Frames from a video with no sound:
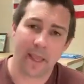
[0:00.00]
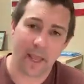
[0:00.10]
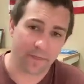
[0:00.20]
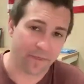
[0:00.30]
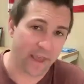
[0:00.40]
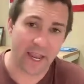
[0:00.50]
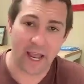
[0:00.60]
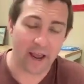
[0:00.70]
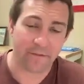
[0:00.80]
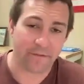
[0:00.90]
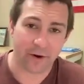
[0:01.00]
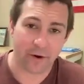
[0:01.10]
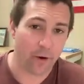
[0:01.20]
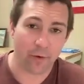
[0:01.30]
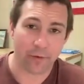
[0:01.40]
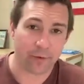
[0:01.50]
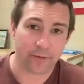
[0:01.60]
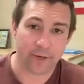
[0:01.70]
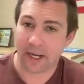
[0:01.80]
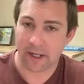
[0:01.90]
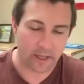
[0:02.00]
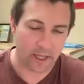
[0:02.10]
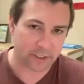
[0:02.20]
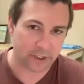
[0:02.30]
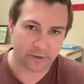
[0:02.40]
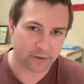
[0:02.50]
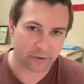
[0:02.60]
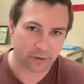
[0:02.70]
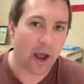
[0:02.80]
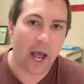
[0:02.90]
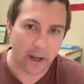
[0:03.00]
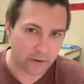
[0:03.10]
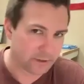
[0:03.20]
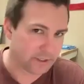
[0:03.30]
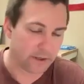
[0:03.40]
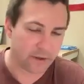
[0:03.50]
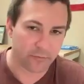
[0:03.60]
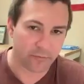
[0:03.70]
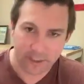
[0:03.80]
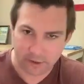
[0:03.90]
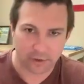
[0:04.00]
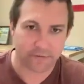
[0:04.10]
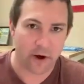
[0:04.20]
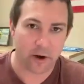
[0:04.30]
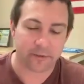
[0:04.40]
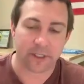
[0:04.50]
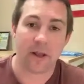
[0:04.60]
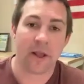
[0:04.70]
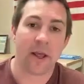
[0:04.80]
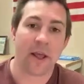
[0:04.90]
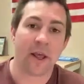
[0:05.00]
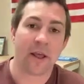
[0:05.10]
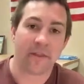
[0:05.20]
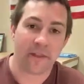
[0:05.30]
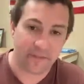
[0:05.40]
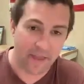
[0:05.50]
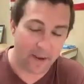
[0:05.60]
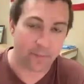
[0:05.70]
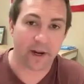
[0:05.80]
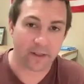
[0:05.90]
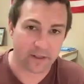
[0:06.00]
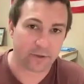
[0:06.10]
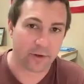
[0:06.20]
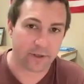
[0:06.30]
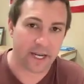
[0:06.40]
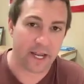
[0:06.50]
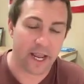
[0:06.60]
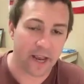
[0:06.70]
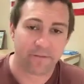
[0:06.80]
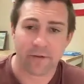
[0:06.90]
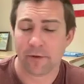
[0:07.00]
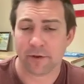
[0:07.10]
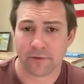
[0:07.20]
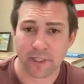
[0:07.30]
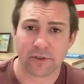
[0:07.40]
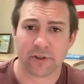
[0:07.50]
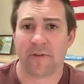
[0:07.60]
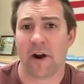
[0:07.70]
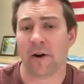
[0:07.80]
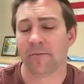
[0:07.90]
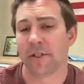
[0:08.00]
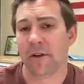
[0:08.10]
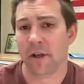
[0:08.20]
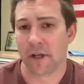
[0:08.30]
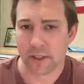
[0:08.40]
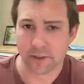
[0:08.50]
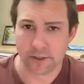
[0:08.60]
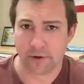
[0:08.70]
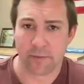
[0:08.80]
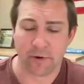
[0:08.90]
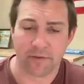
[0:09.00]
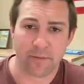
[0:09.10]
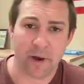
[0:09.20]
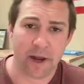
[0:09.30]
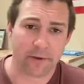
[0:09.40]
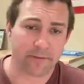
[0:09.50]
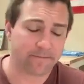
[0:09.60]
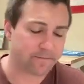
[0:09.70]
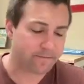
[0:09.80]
and they have their own data collection trials and research farms that they bring the soil data in from those research farms to improve the model.